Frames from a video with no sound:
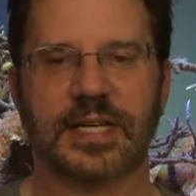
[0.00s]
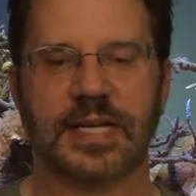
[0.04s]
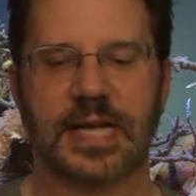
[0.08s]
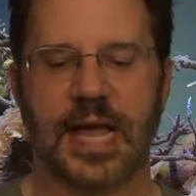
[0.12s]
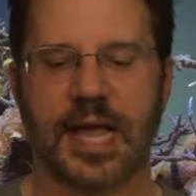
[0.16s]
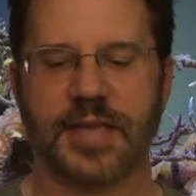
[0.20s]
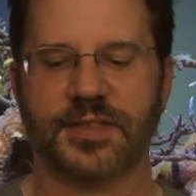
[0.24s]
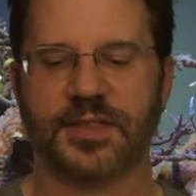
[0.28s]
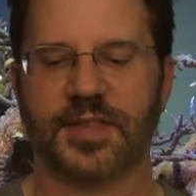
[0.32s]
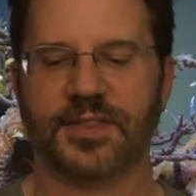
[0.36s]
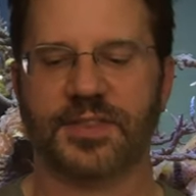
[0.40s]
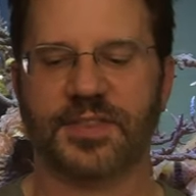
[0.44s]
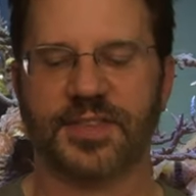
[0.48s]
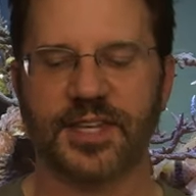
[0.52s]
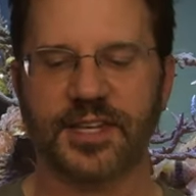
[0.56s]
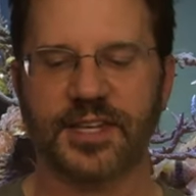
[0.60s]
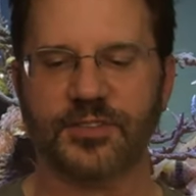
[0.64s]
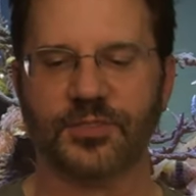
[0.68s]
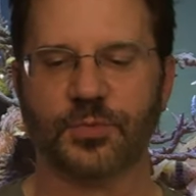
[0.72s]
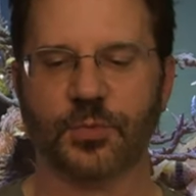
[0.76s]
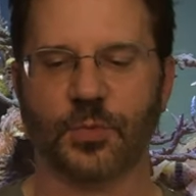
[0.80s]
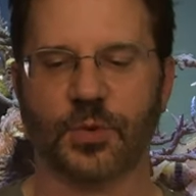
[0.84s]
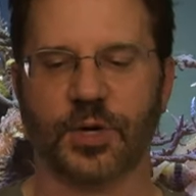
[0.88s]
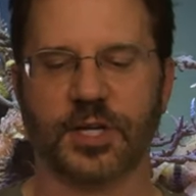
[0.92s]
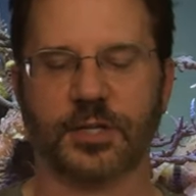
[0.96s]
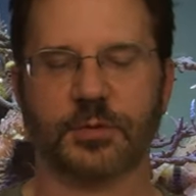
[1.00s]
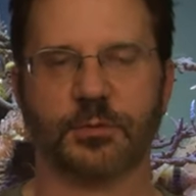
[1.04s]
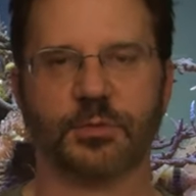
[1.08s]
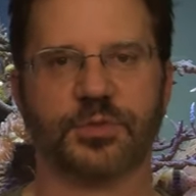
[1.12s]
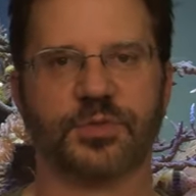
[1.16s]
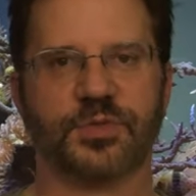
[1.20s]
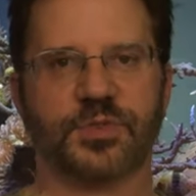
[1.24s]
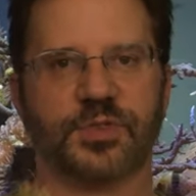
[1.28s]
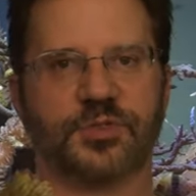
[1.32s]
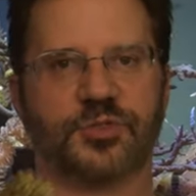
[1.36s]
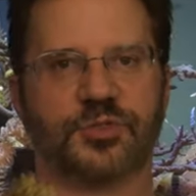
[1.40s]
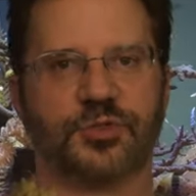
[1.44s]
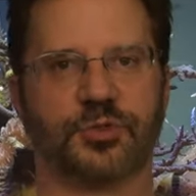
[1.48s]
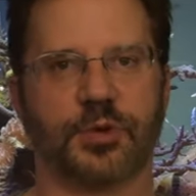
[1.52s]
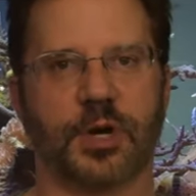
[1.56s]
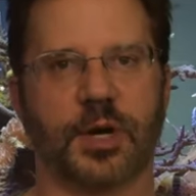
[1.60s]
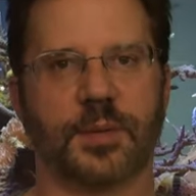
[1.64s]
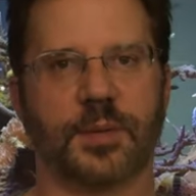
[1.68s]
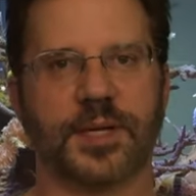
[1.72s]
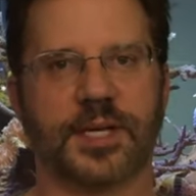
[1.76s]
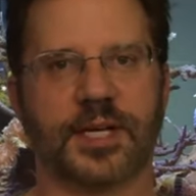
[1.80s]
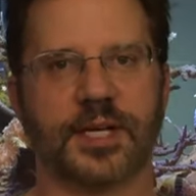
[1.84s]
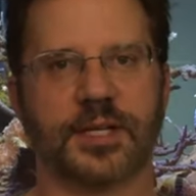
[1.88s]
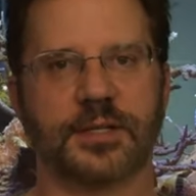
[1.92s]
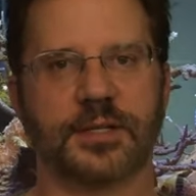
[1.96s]
and then this one was for
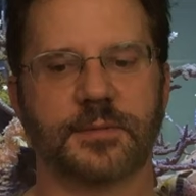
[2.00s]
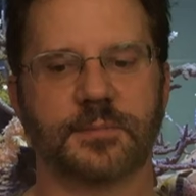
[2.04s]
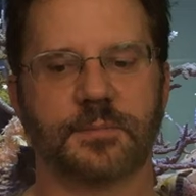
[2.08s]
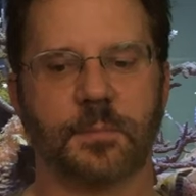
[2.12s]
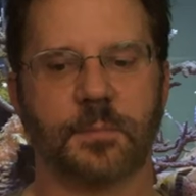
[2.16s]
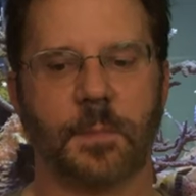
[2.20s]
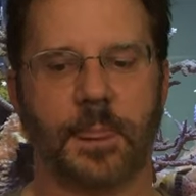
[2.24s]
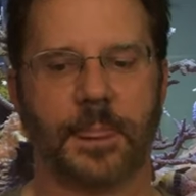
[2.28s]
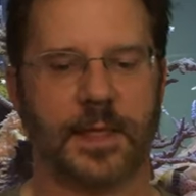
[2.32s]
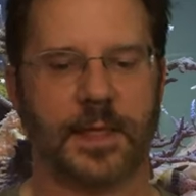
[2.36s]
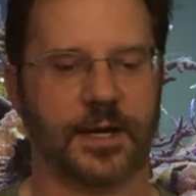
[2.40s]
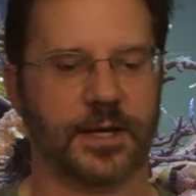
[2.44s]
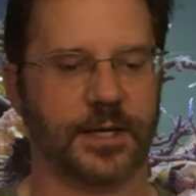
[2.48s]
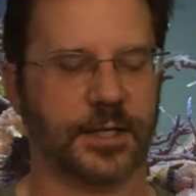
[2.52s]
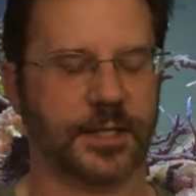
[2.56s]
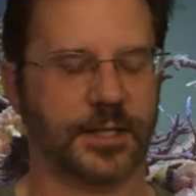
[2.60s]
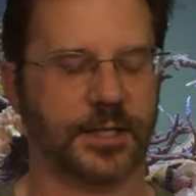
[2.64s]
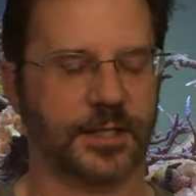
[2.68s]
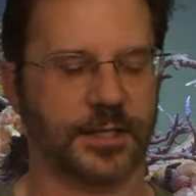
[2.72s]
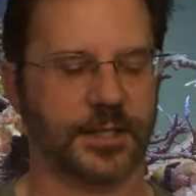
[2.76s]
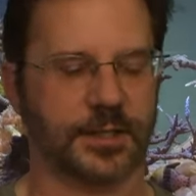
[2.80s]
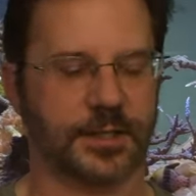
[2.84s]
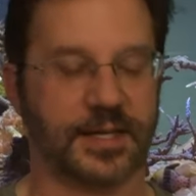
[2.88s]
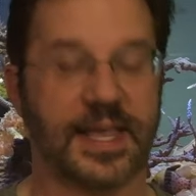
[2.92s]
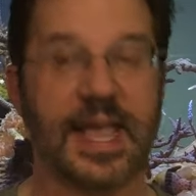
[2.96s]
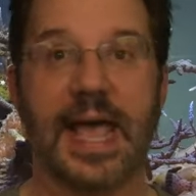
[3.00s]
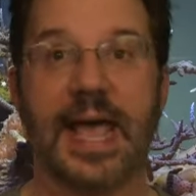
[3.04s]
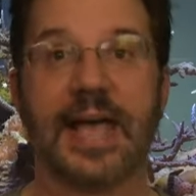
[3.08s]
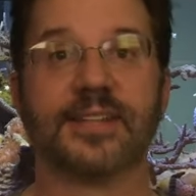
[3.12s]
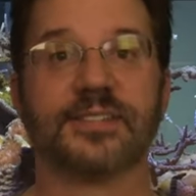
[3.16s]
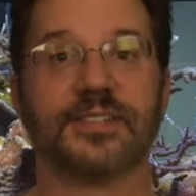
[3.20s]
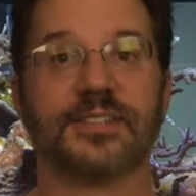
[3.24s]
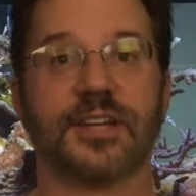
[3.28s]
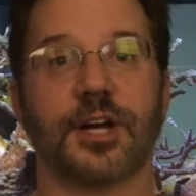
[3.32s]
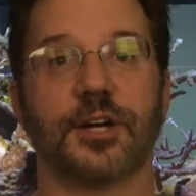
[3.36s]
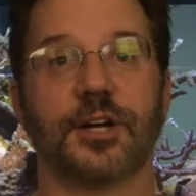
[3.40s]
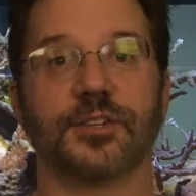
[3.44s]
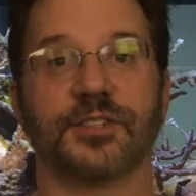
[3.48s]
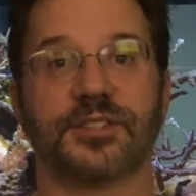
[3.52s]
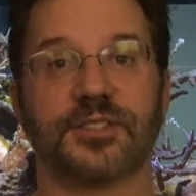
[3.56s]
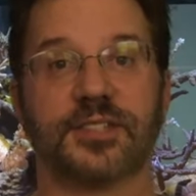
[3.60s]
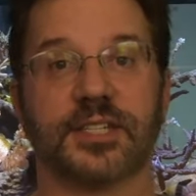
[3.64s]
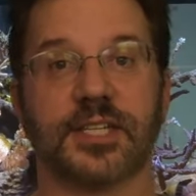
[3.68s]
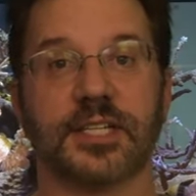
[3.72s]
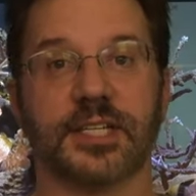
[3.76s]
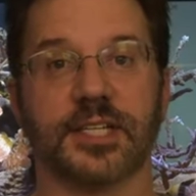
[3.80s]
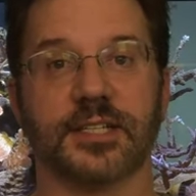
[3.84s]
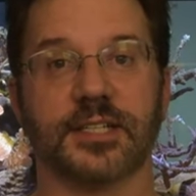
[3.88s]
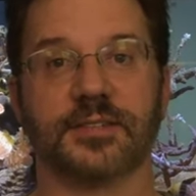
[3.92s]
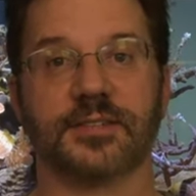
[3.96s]
scrubbing uh, cast iron
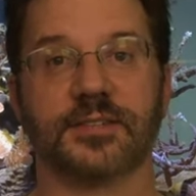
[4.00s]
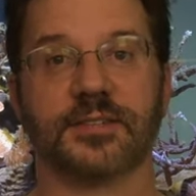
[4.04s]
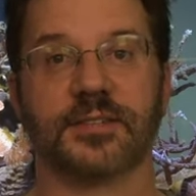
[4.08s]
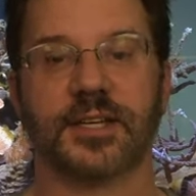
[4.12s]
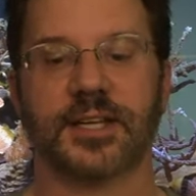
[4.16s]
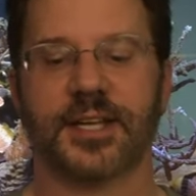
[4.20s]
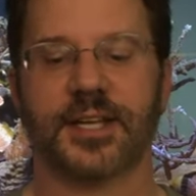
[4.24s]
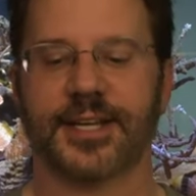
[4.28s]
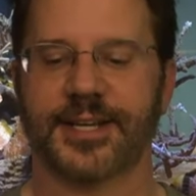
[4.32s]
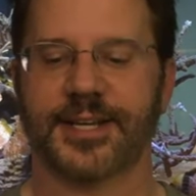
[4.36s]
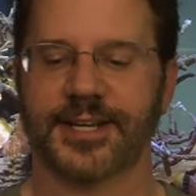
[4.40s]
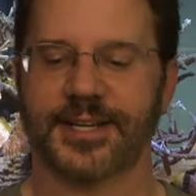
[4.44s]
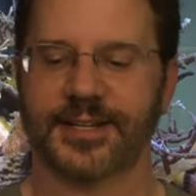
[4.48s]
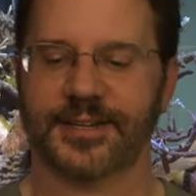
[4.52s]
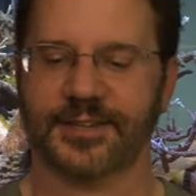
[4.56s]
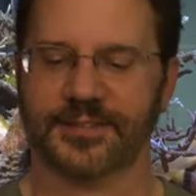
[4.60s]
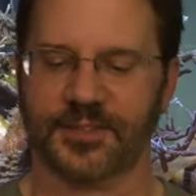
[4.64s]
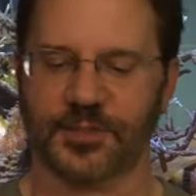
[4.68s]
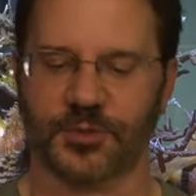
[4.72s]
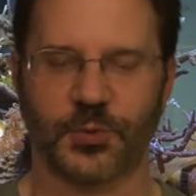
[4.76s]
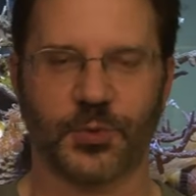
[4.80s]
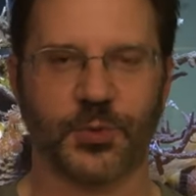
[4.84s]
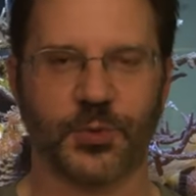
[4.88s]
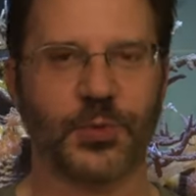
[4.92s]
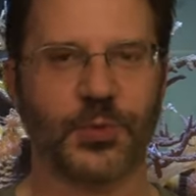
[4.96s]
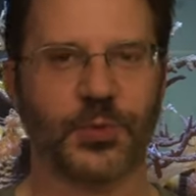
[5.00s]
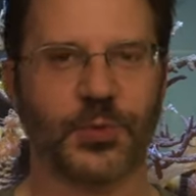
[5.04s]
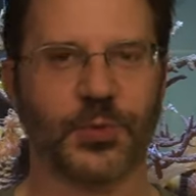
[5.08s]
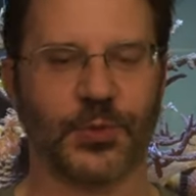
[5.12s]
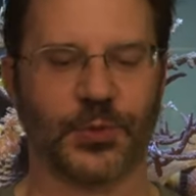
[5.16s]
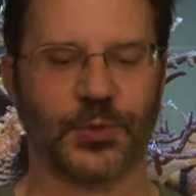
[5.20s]
skillets. I was like, ooh,